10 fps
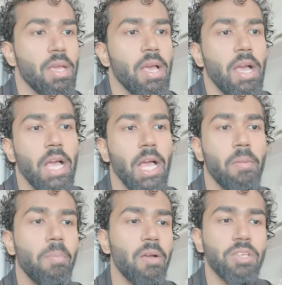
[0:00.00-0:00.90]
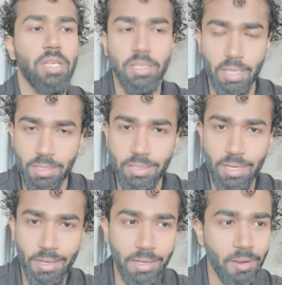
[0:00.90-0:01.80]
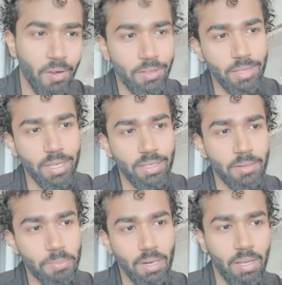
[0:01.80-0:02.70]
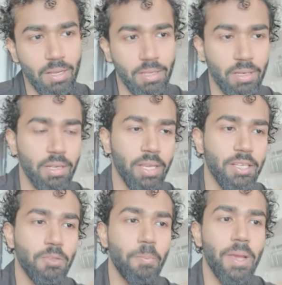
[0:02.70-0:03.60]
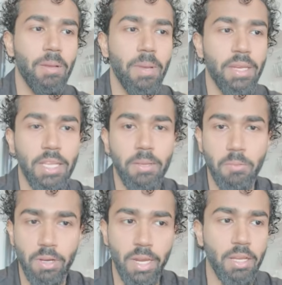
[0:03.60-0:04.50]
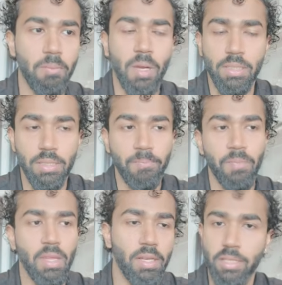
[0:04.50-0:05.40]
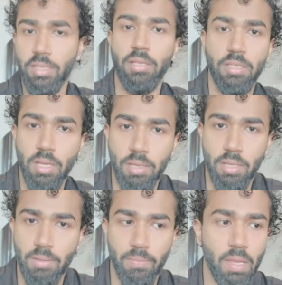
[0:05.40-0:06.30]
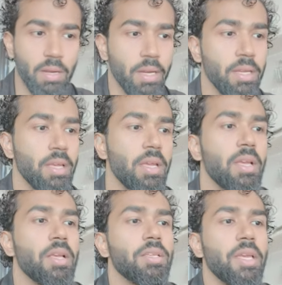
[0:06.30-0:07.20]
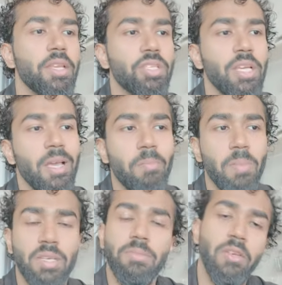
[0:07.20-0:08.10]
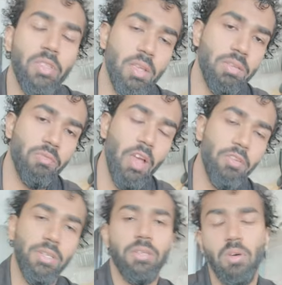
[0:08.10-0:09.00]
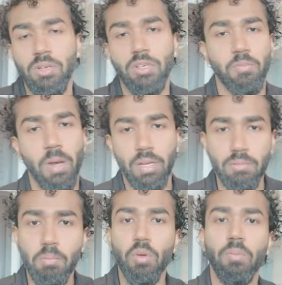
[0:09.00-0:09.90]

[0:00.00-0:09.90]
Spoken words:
Bhavesh, let's get started. Although he didn't, spell my name correctly, but let's get started. All right. Initially, I pitched him $7,500, but boom,